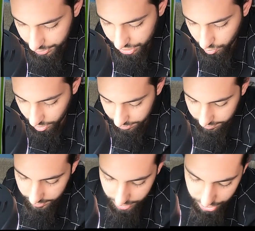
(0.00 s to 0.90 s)
this one
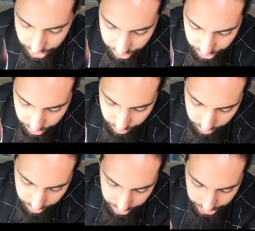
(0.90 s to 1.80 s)
and just do
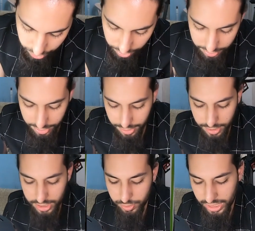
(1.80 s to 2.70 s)
this one,
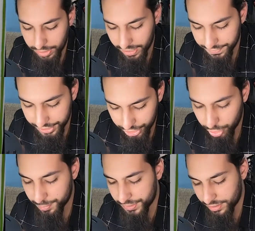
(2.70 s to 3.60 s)
because here we have
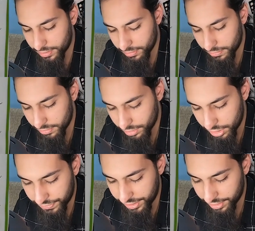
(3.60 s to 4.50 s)
cubes,
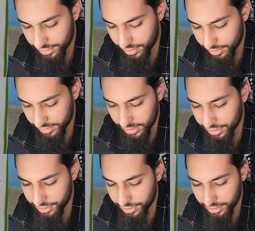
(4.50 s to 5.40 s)
spheres,
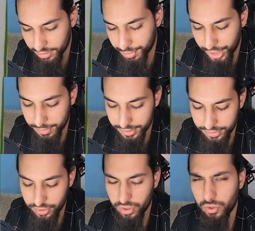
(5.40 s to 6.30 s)
cylinders, and
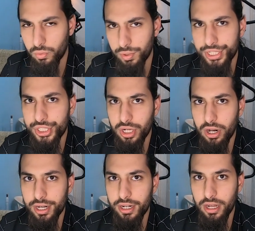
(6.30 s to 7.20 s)
pyramids, which
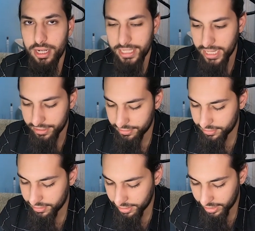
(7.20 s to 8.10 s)
are not
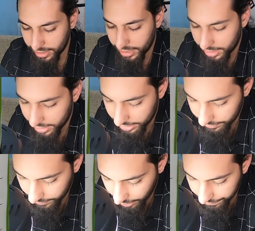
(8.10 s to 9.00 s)
yet
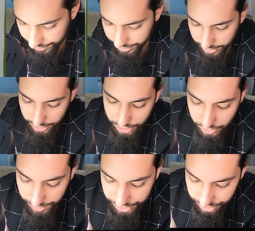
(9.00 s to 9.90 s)
covered.
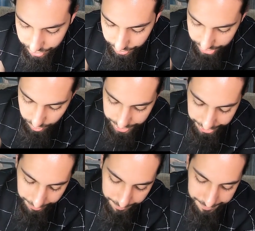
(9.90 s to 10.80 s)
So you can just do this one here.